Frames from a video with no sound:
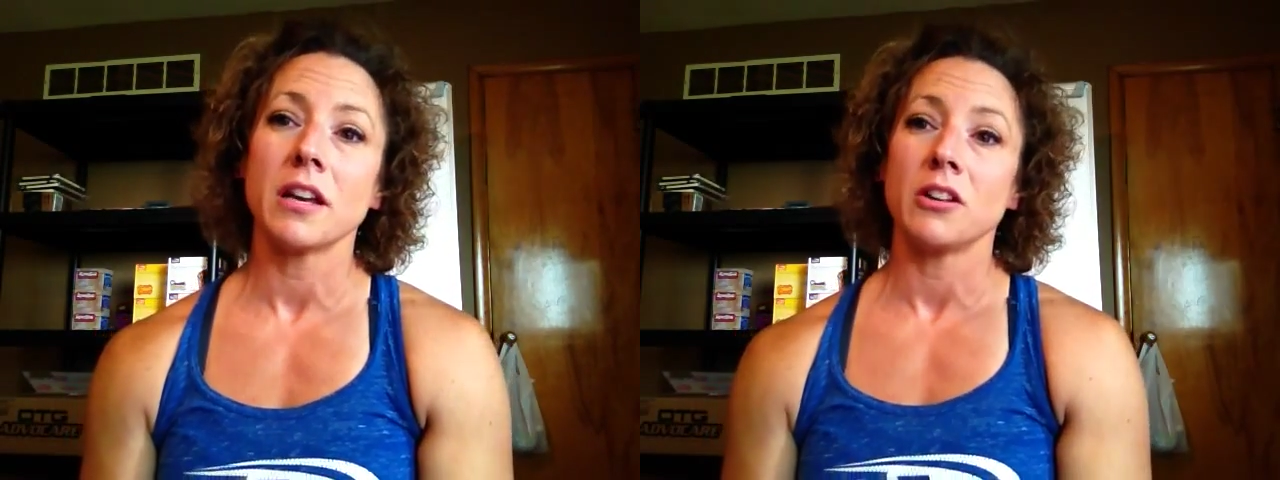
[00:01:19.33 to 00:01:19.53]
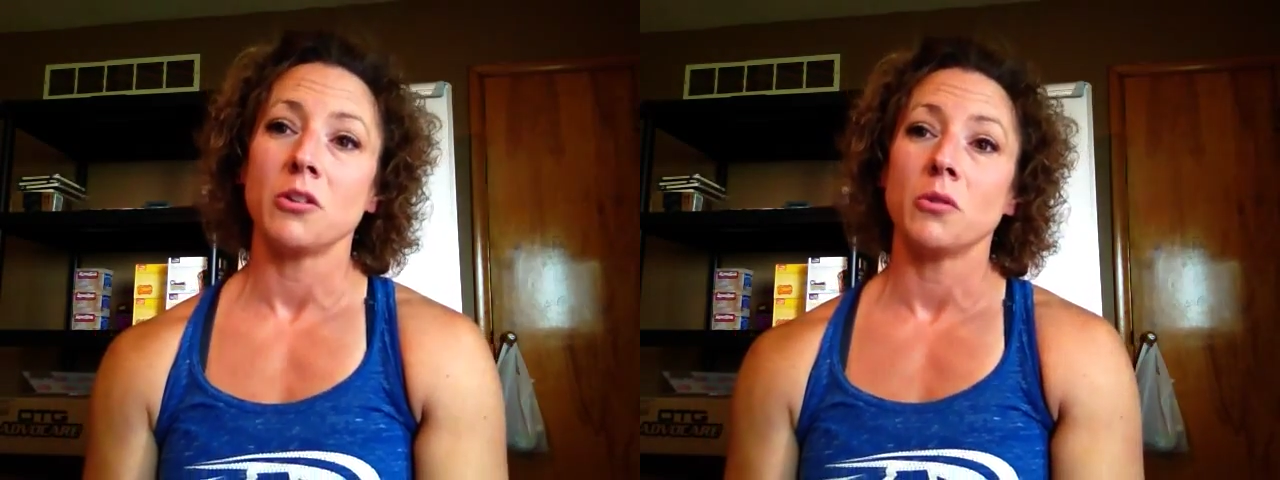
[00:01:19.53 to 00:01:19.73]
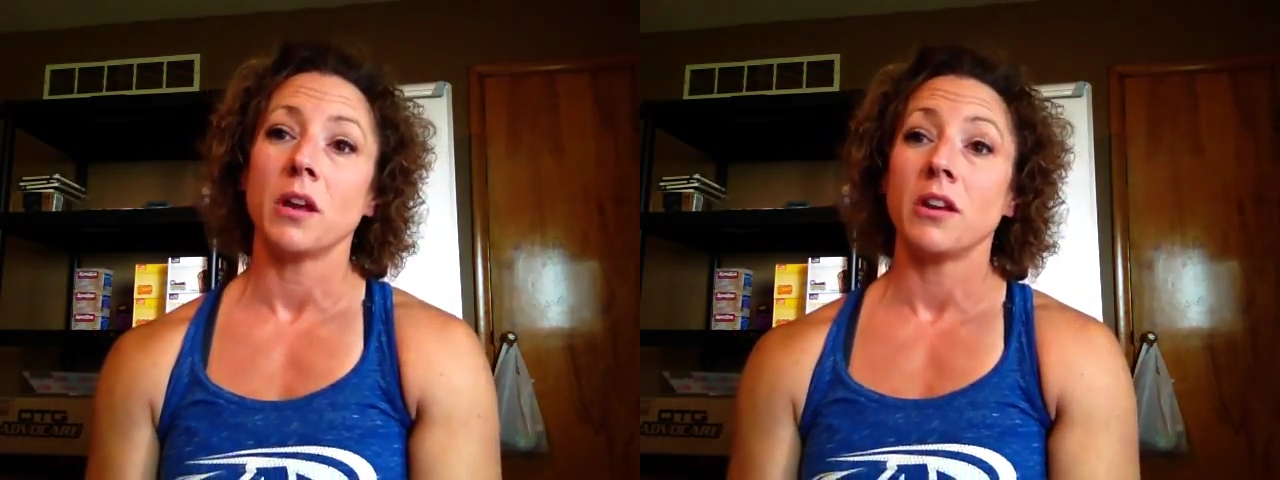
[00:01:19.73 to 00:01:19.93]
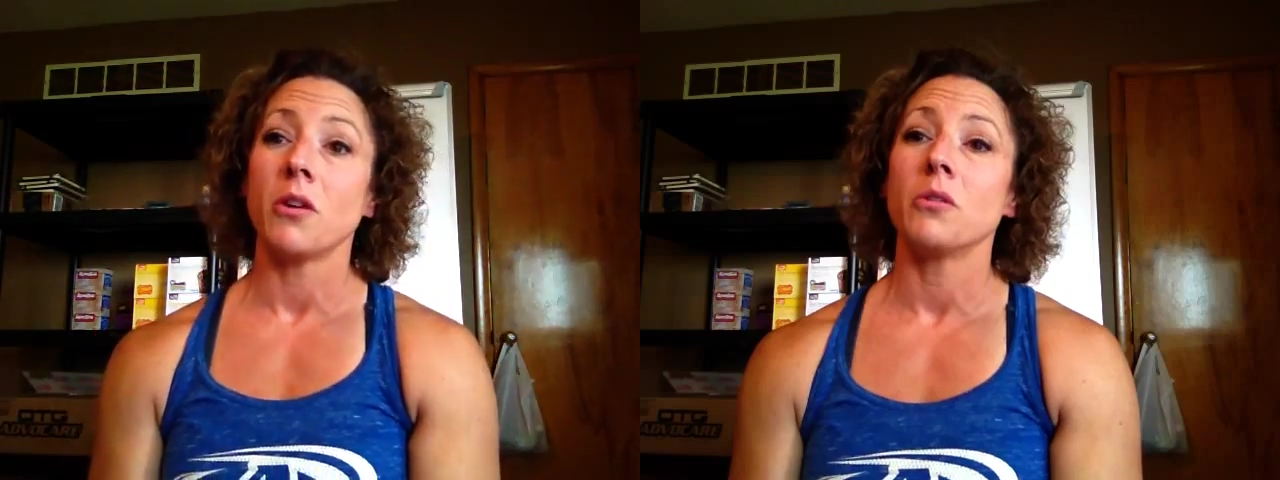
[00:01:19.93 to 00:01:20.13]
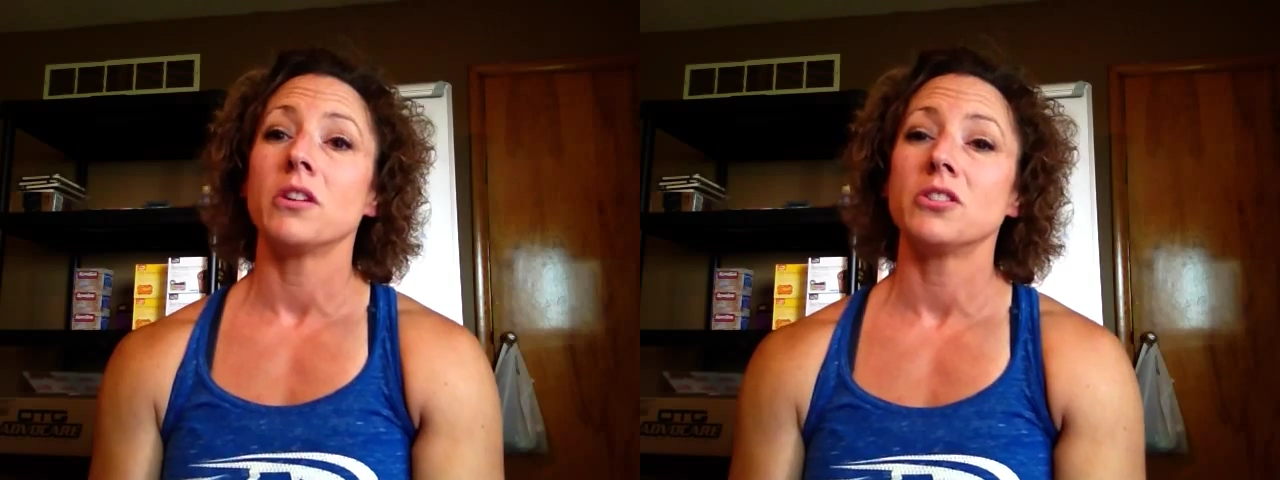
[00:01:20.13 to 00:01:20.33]
at you and
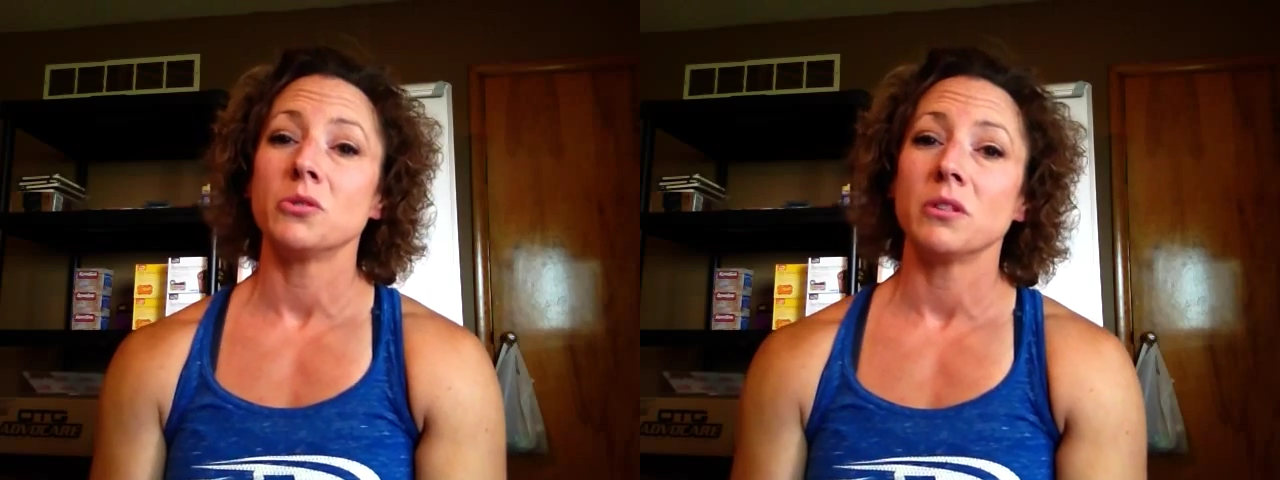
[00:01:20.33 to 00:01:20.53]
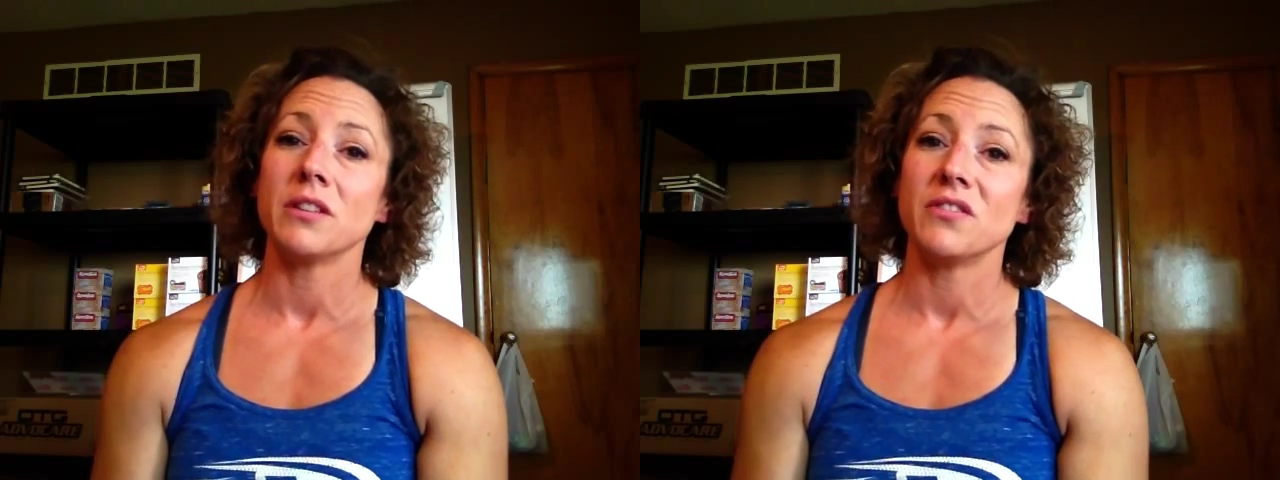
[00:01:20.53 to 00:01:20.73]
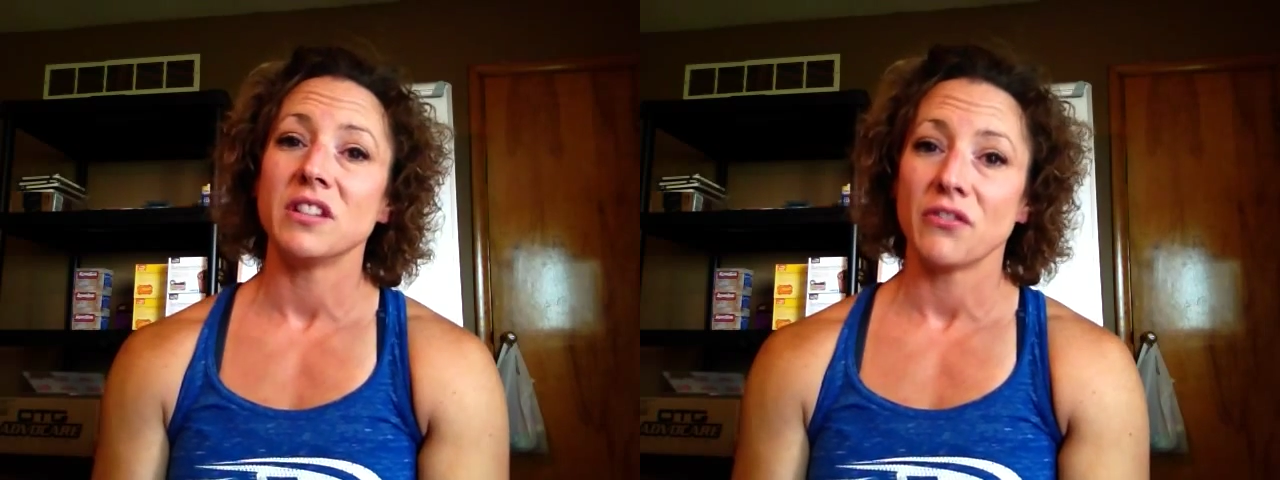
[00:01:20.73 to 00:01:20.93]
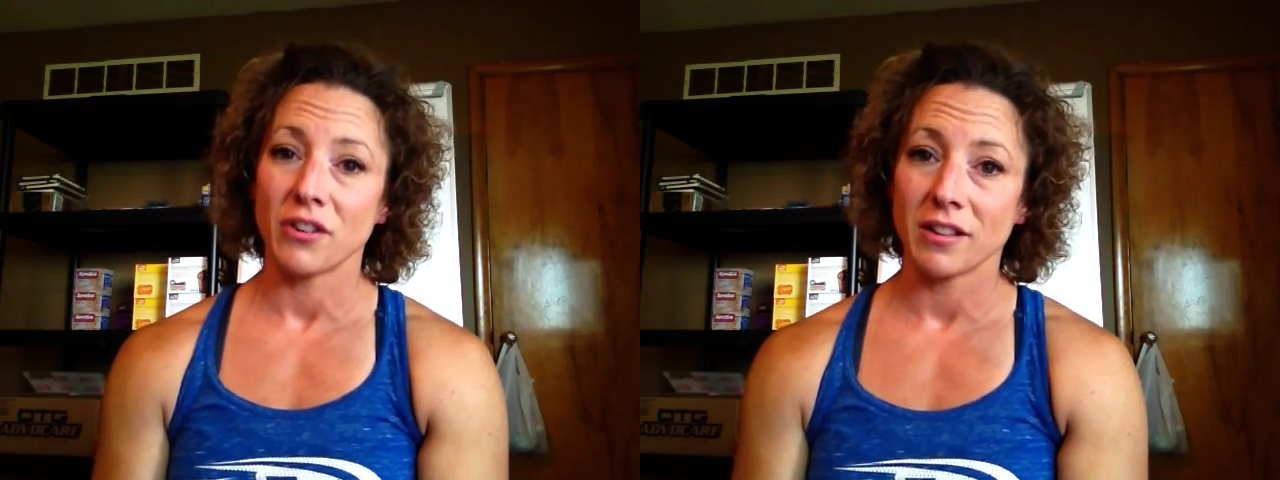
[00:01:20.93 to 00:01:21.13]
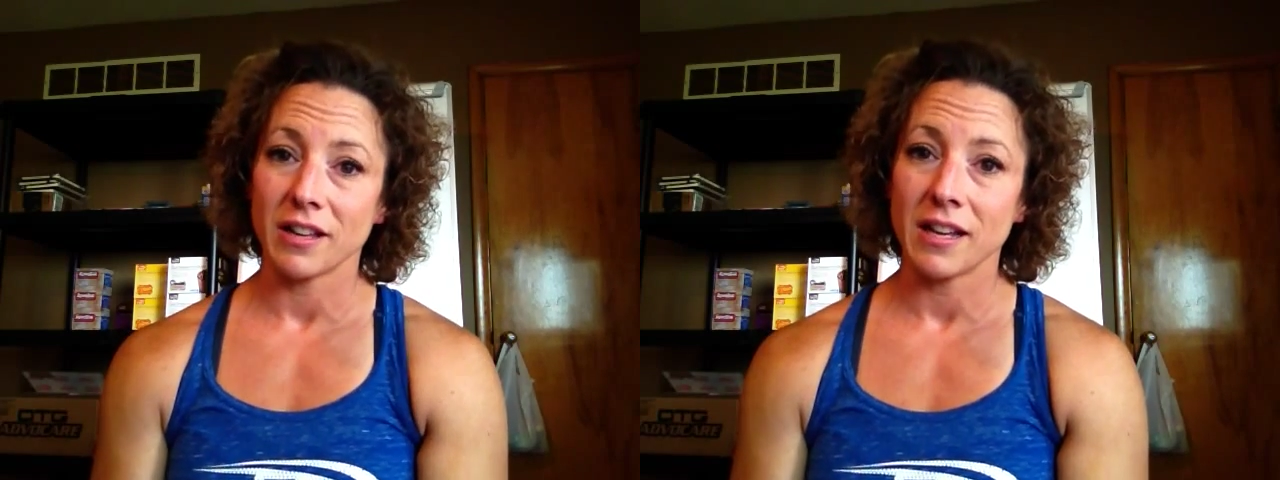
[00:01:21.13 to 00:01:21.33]
know that you live
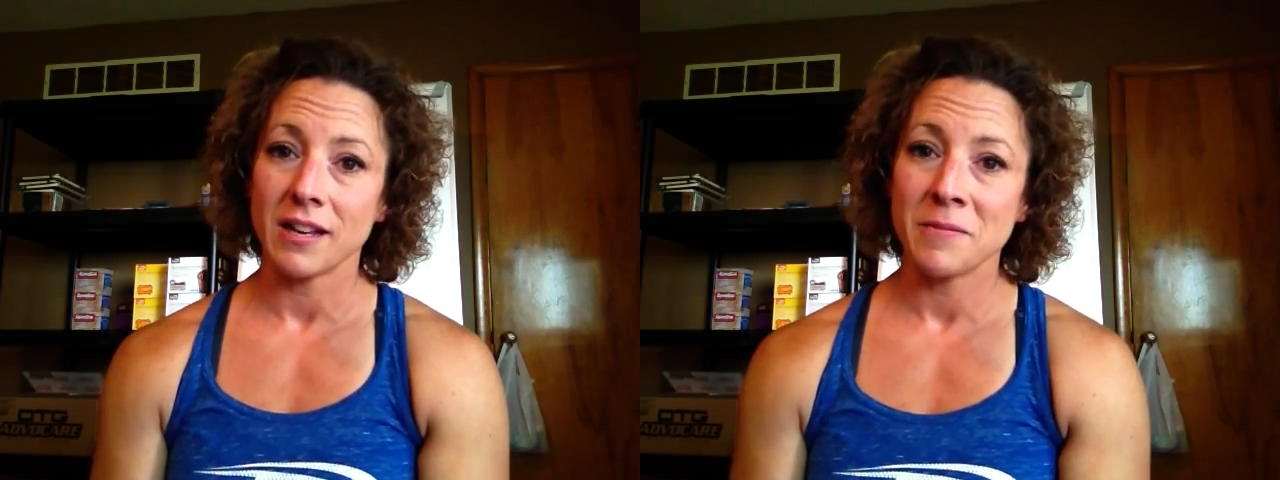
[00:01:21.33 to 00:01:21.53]
differently."